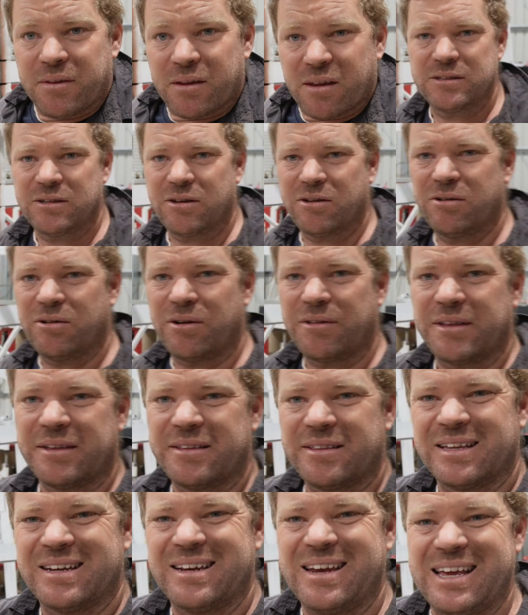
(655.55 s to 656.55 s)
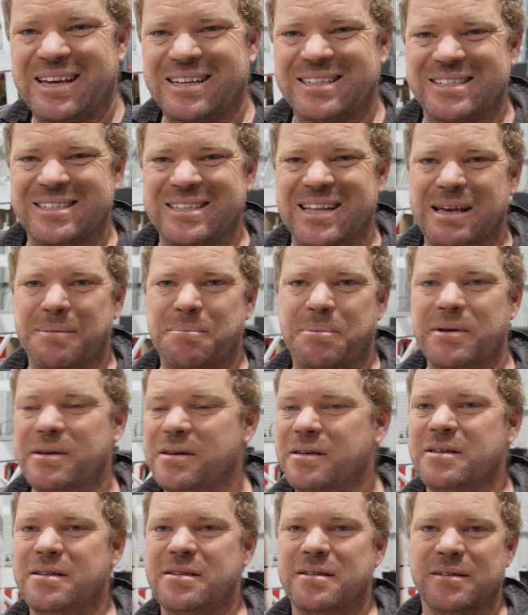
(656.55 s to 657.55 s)
So I think the next step
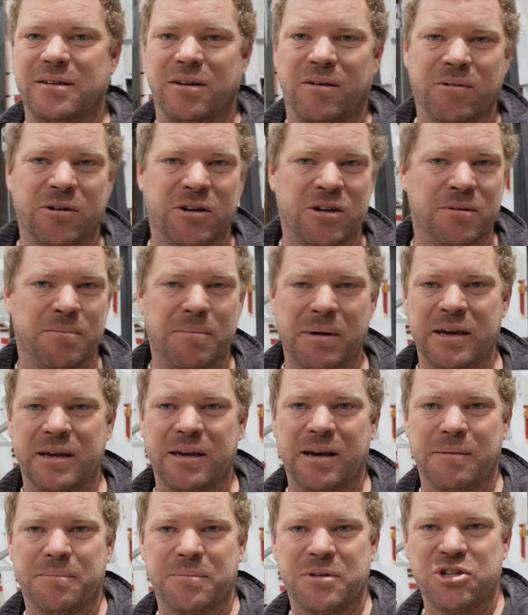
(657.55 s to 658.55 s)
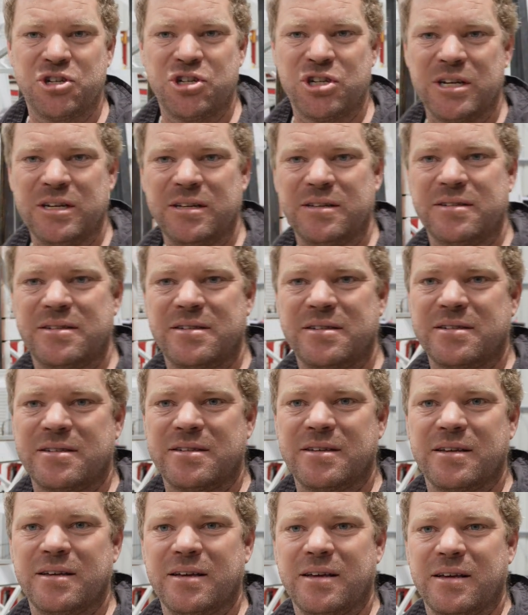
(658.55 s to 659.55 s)
is I'm going to make up the
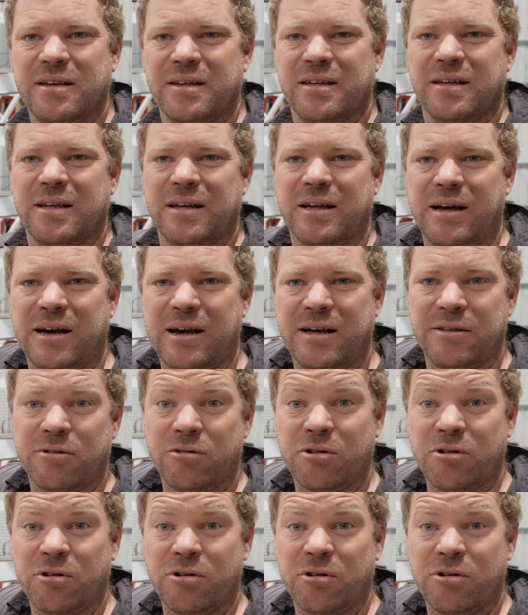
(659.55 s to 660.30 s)
sheets that'll